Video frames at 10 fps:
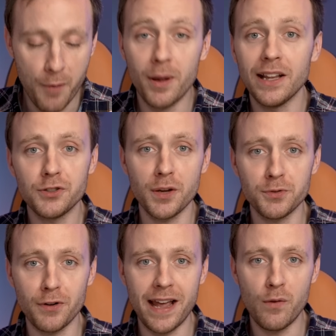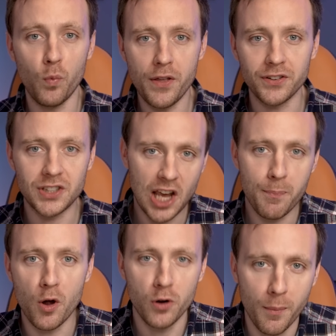Uh, but let's jump straight in with
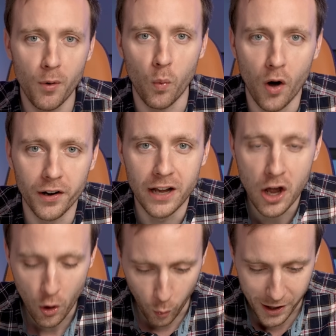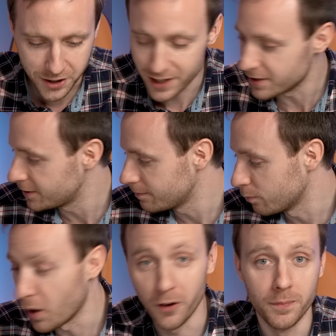tip number one, which is,
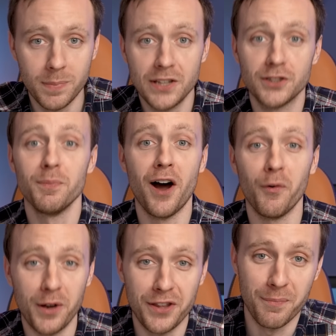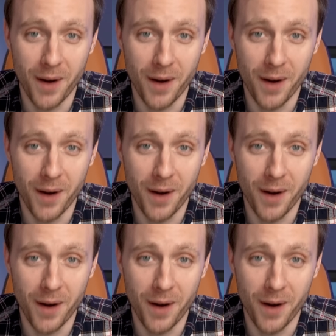well, be smart with your